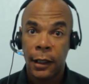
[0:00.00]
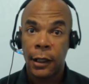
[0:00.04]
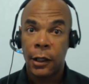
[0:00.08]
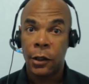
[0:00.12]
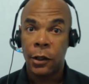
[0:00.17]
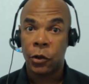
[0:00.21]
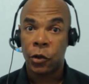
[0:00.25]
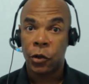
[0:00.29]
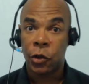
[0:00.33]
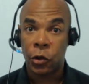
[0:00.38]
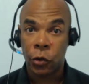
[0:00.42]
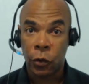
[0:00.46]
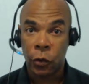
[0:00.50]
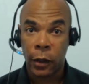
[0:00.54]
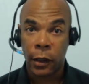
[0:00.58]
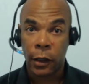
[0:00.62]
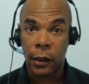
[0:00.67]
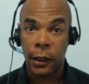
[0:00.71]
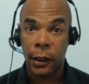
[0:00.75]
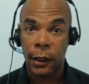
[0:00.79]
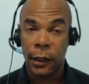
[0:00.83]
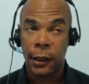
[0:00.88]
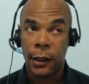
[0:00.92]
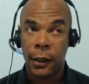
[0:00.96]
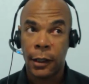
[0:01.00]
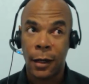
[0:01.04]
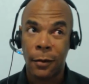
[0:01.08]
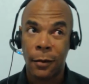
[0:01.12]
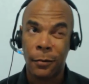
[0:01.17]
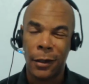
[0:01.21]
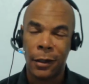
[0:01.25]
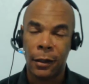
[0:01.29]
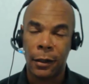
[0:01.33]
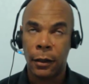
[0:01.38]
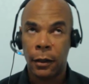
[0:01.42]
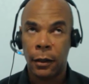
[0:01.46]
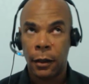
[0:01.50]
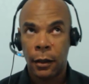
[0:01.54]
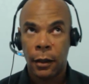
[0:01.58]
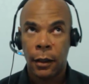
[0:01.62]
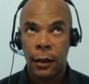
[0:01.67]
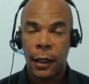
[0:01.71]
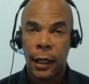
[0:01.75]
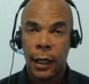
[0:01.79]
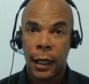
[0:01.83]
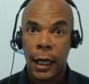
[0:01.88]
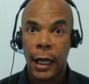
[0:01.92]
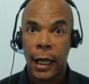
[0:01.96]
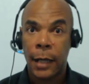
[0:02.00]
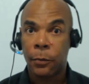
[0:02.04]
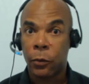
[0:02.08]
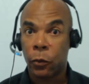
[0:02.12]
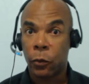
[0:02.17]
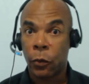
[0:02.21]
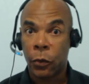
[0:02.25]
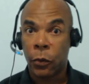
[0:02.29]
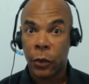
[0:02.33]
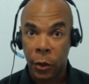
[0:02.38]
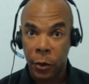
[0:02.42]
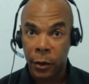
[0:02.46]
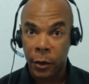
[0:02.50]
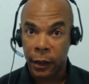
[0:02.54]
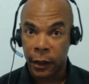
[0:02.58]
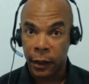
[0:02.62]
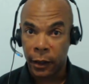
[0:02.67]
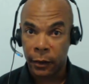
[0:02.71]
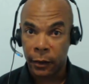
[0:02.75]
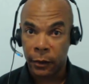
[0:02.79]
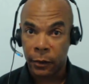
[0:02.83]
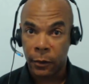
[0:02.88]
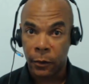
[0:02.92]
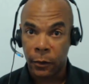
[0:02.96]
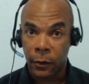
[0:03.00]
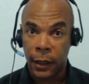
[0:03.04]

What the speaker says: here shortly, coming April 30th.